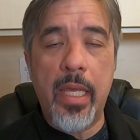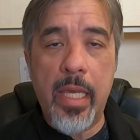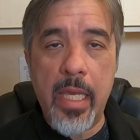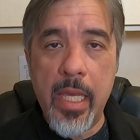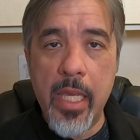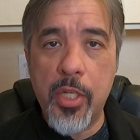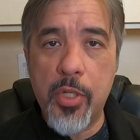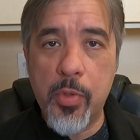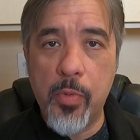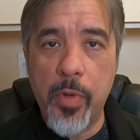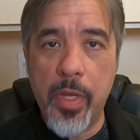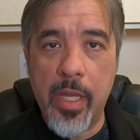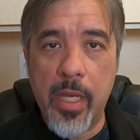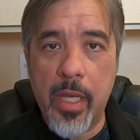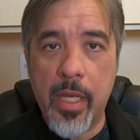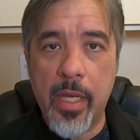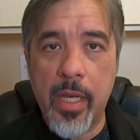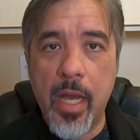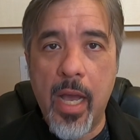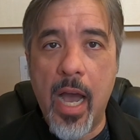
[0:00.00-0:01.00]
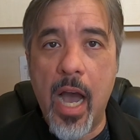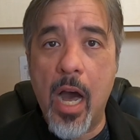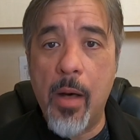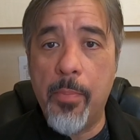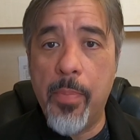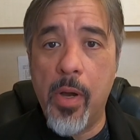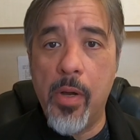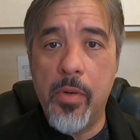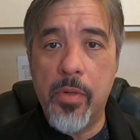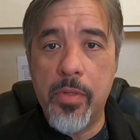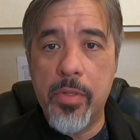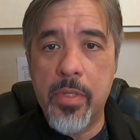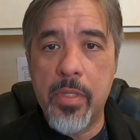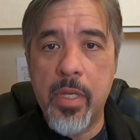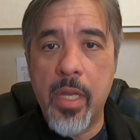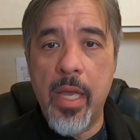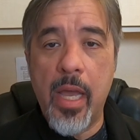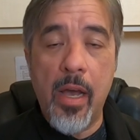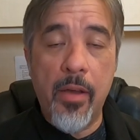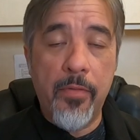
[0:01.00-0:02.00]
Each week, I'll post
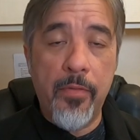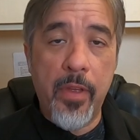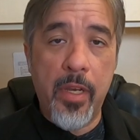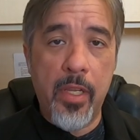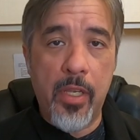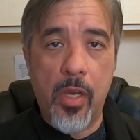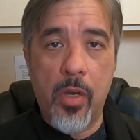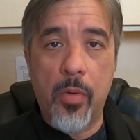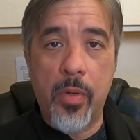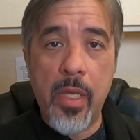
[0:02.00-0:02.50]
a video,